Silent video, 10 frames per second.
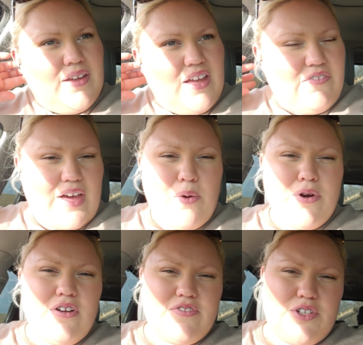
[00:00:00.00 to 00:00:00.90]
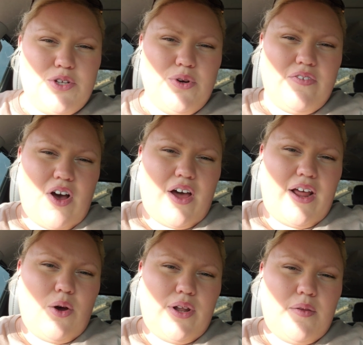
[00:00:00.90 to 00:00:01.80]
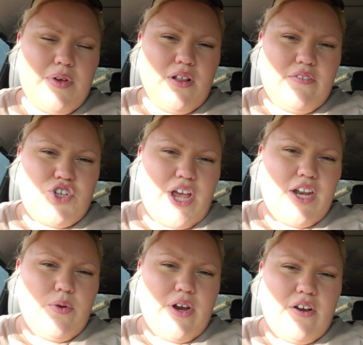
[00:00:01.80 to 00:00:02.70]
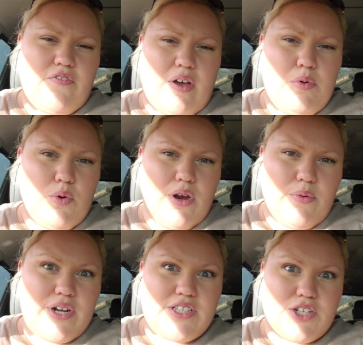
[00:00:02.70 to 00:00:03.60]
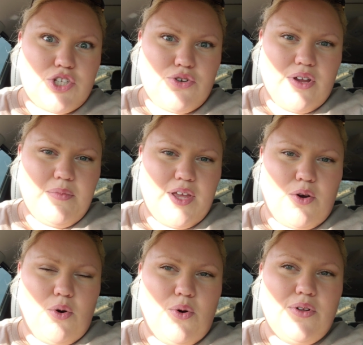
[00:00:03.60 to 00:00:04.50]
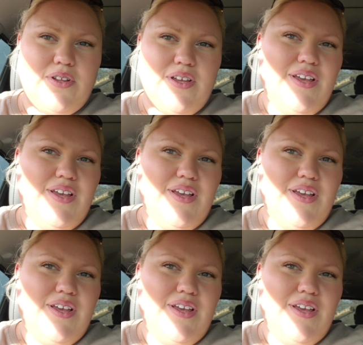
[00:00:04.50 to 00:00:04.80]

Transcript: if that were to have gone out in the middle of January or February when it's extremely cold,